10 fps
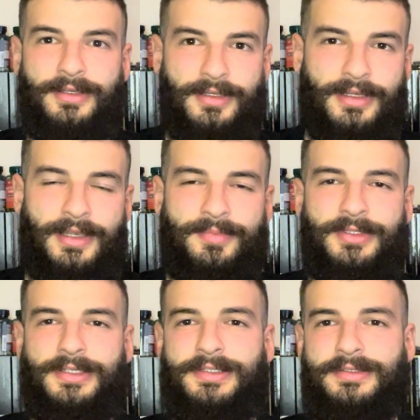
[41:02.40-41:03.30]
clip
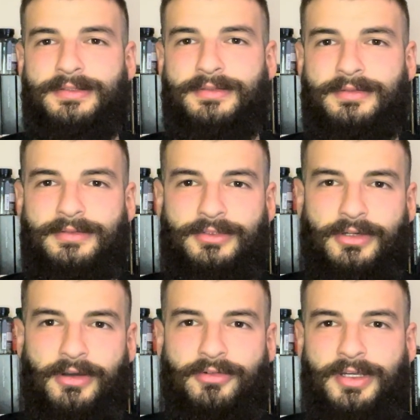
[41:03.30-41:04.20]
this,
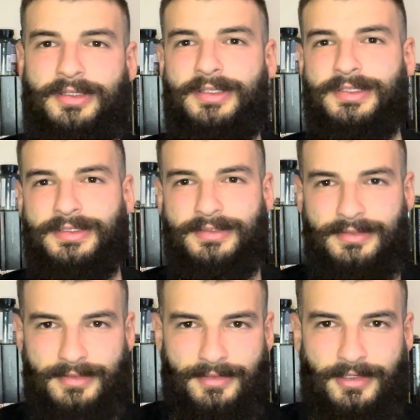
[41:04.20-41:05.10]
I'll cut this
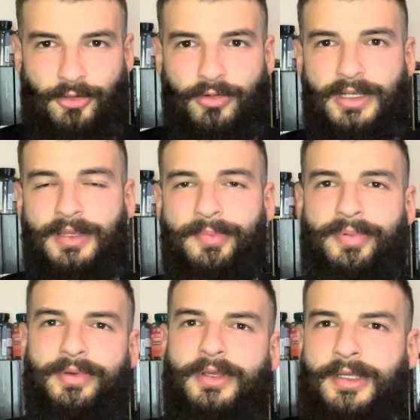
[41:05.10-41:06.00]
little clip
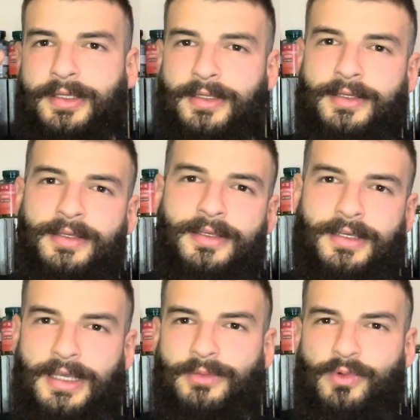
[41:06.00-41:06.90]

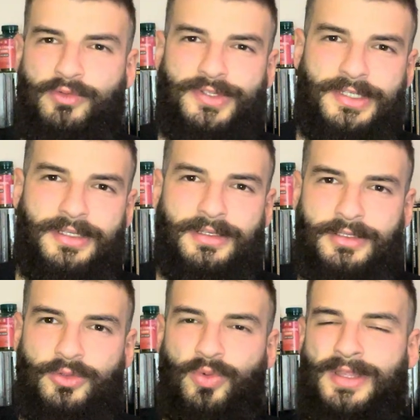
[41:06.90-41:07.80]
and we'll see
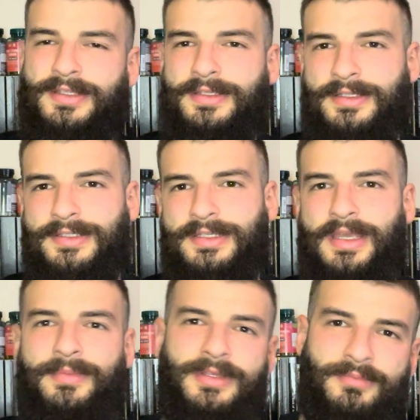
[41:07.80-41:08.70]
in 20 years'
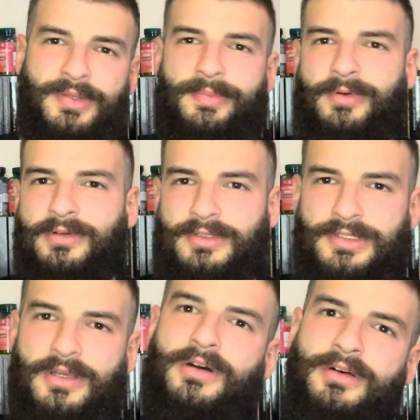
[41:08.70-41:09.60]
time and people are going to
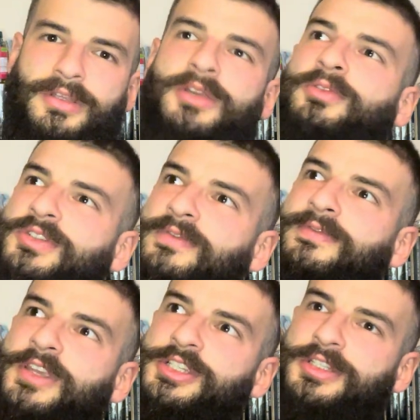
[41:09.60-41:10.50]
say, oh, he was a
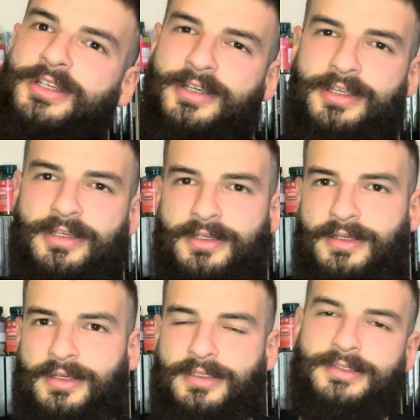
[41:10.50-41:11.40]
visionary.
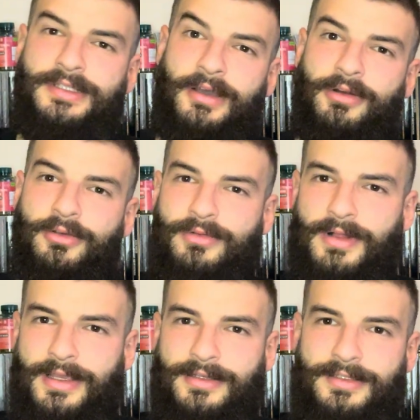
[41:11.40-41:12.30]
Now I look
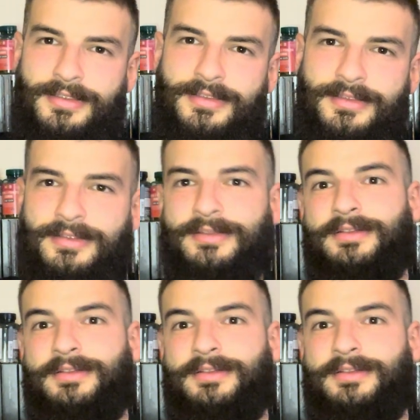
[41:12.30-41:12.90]
like an idiot.